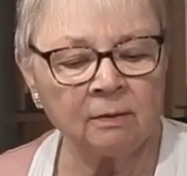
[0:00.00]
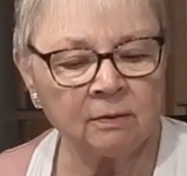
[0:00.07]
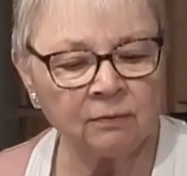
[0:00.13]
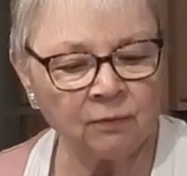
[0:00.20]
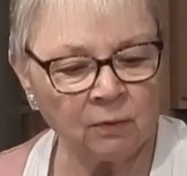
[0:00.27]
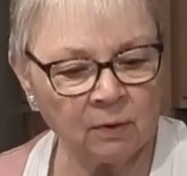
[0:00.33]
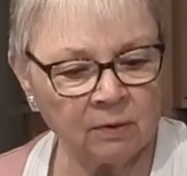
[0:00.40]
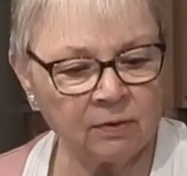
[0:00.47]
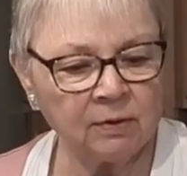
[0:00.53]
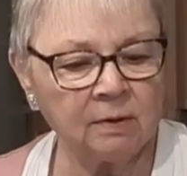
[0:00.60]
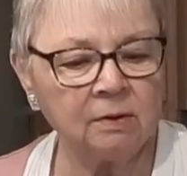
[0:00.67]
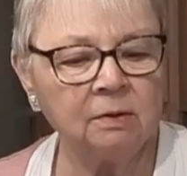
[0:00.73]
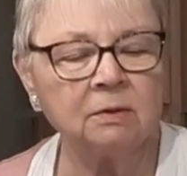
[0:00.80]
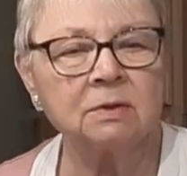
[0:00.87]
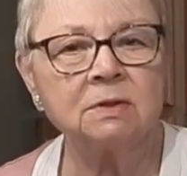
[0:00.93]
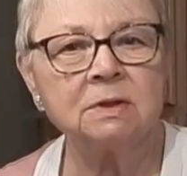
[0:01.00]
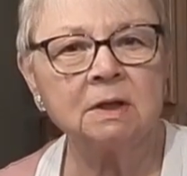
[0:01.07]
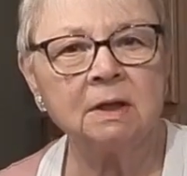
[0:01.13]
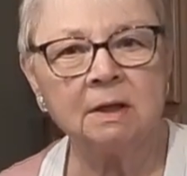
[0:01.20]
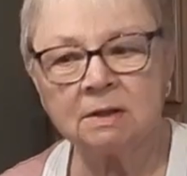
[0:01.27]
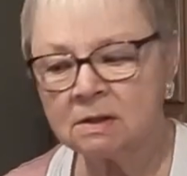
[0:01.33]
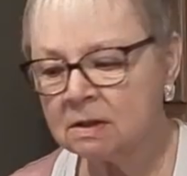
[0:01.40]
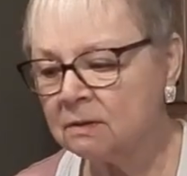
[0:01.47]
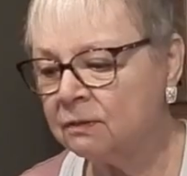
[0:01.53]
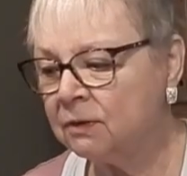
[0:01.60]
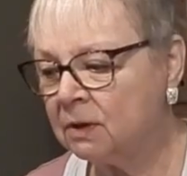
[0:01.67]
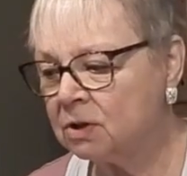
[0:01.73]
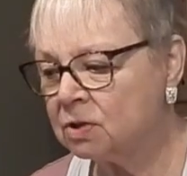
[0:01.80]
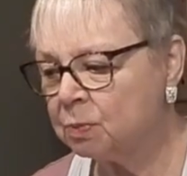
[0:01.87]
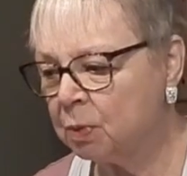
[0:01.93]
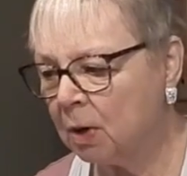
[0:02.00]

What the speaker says: the fourth you'll see is the finished